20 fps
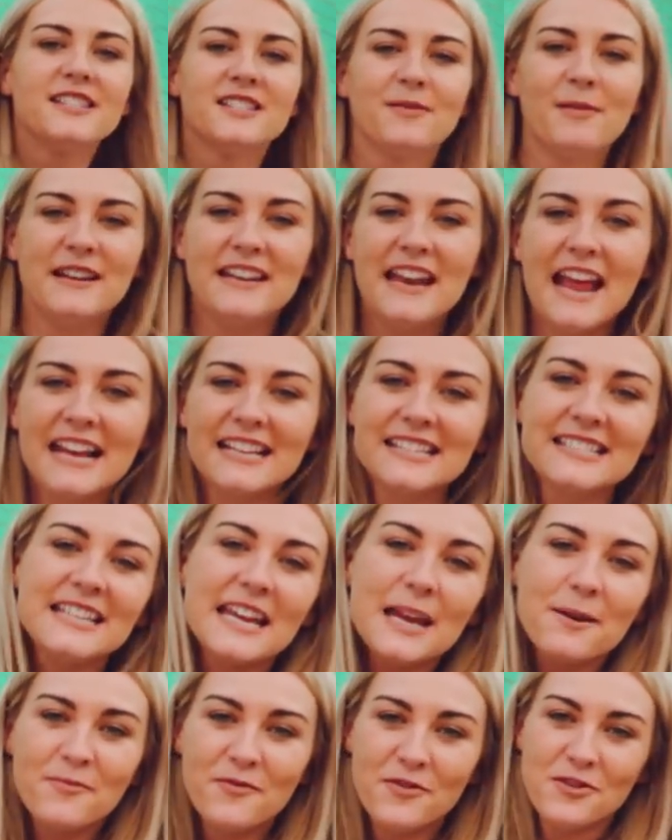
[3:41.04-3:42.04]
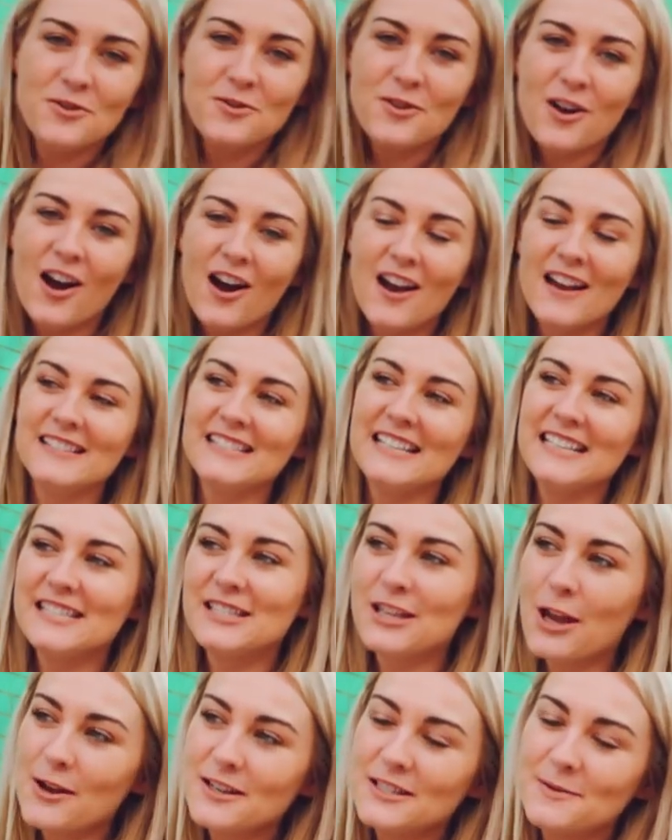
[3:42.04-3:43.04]
So my next tip for you guys is
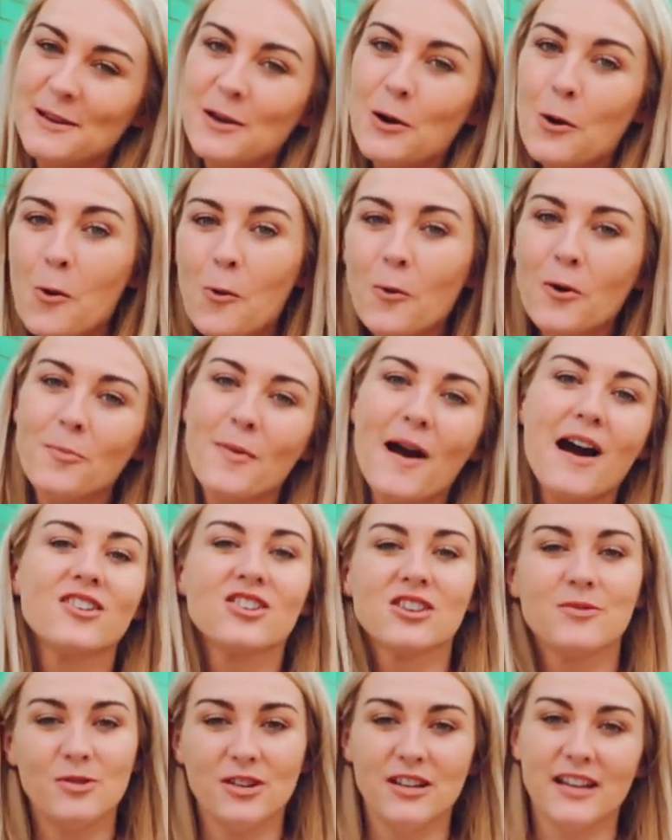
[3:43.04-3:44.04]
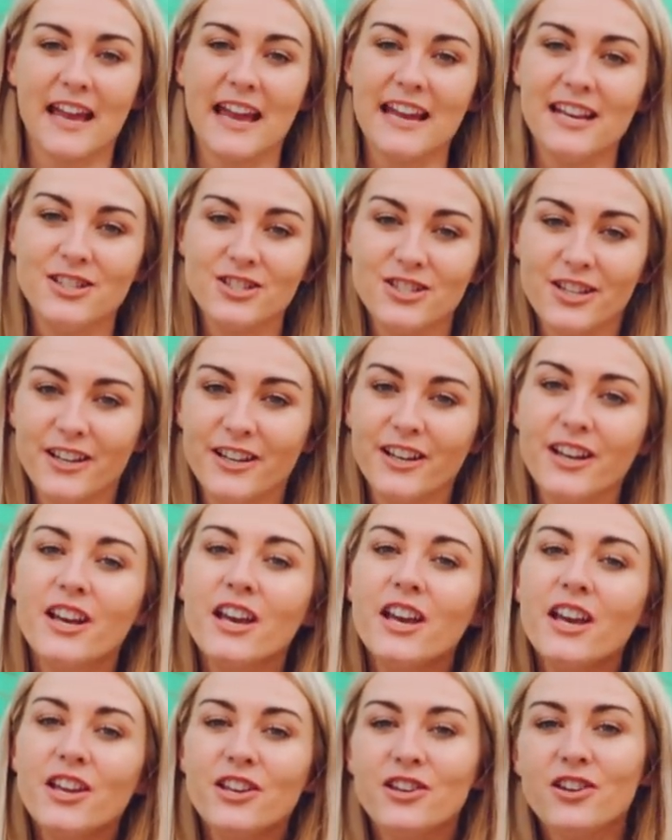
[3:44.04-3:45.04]
going to be all about communication.
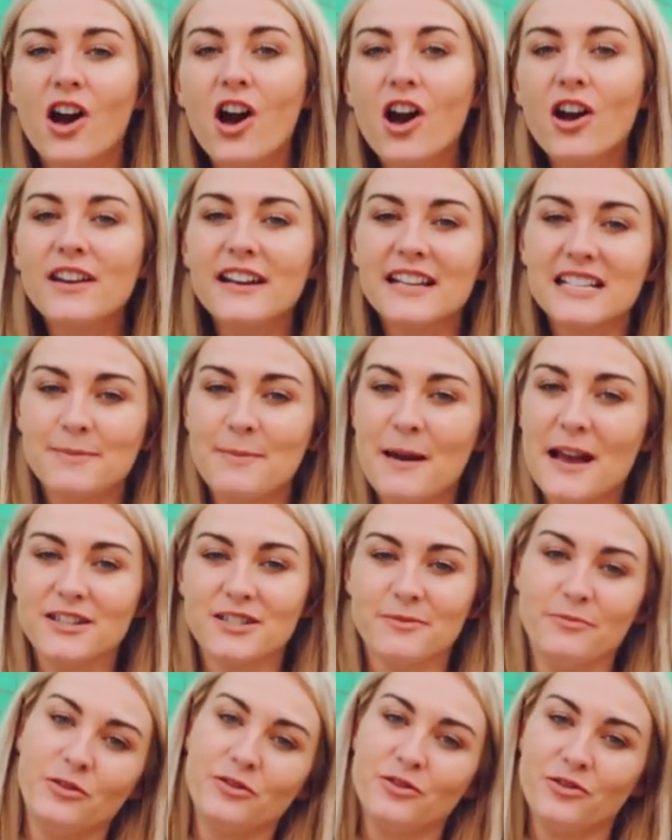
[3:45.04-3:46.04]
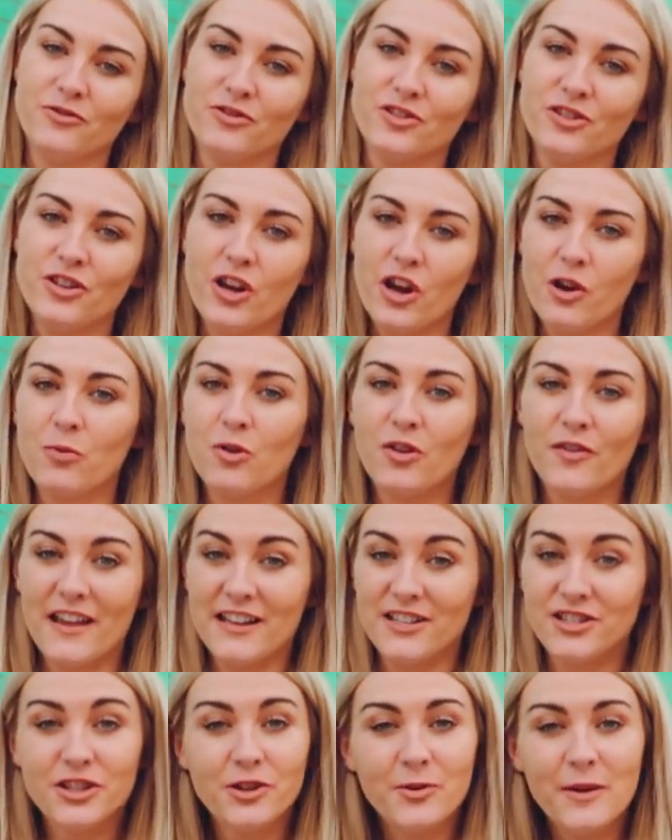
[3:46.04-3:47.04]
You can't expect a model to know what
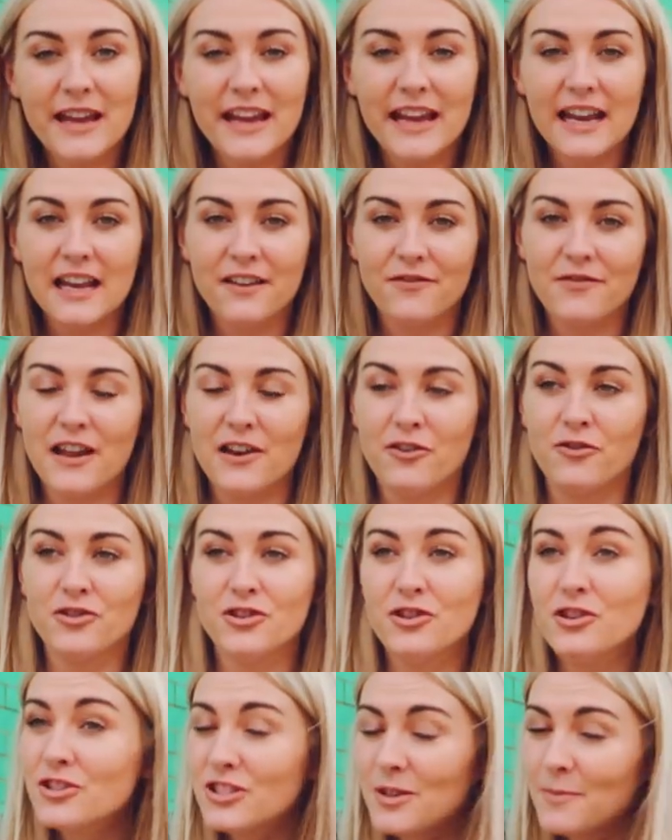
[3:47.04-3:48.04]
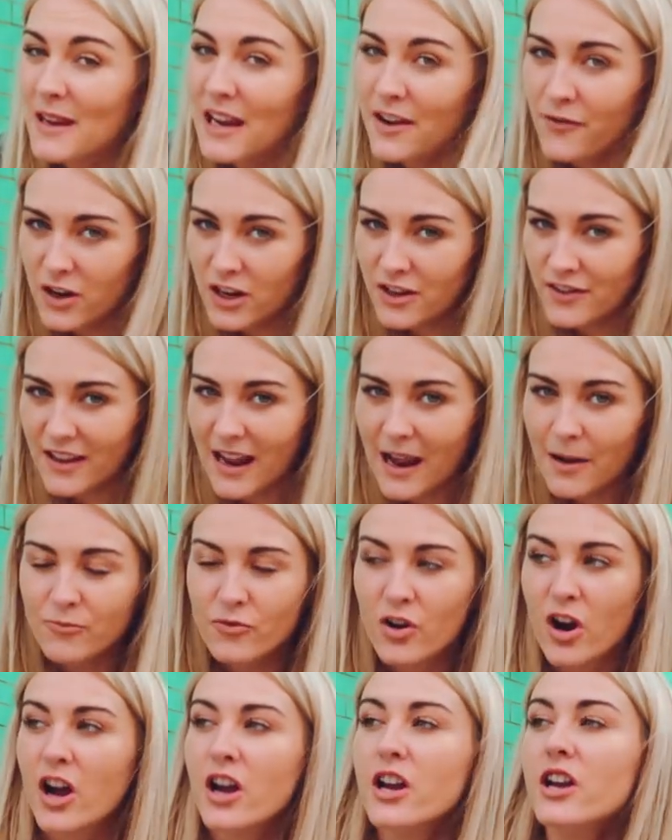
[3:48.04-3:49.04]
they're doing if they're not used to being in front of the
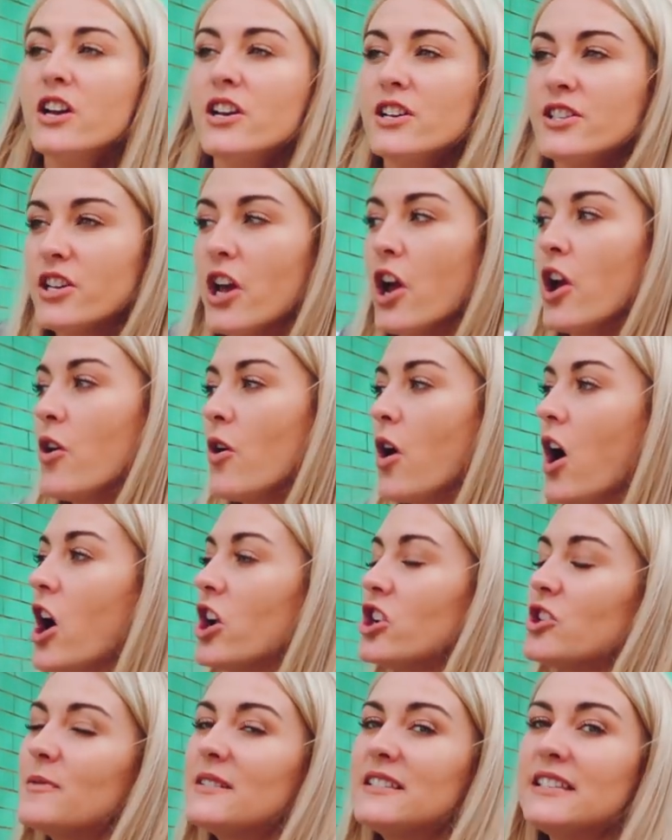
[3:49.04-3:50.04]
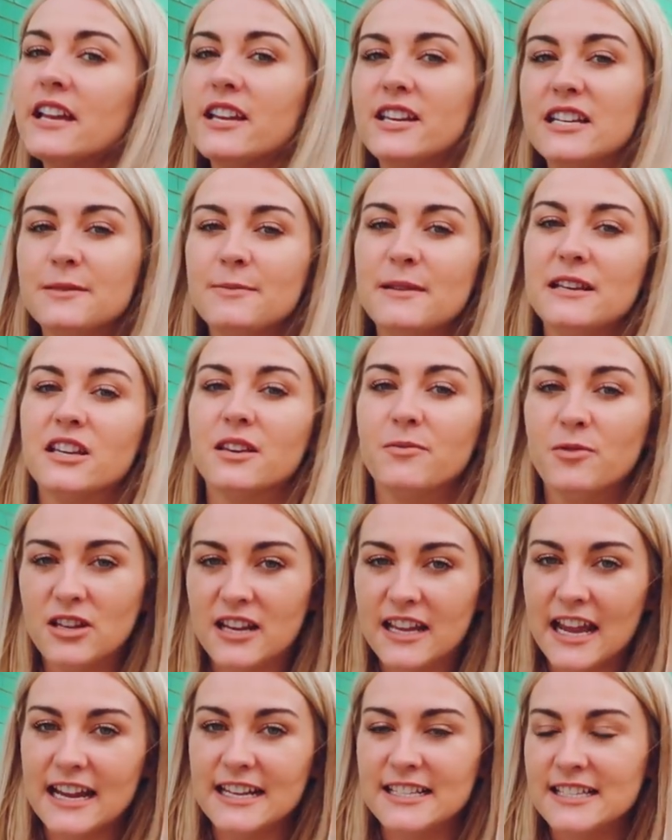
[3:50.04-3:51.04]
camera. So 100% you need to be
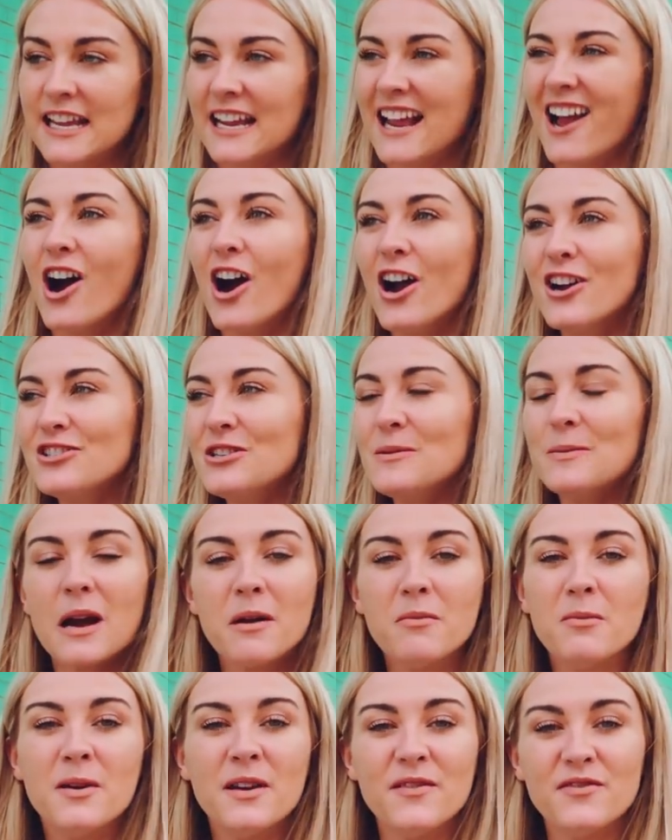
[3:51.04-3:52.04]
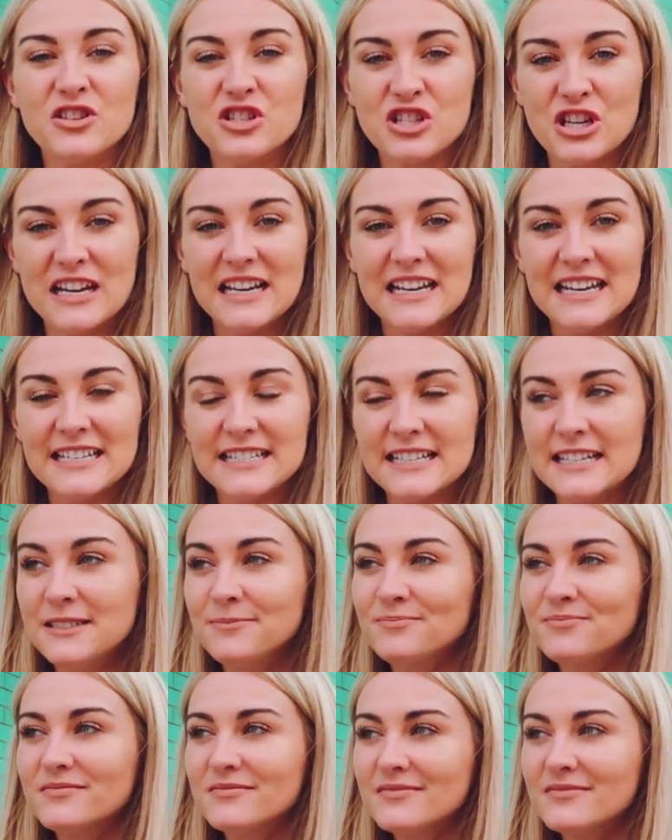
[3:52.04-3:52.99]
communicating. I do become a bit of a cheerleader.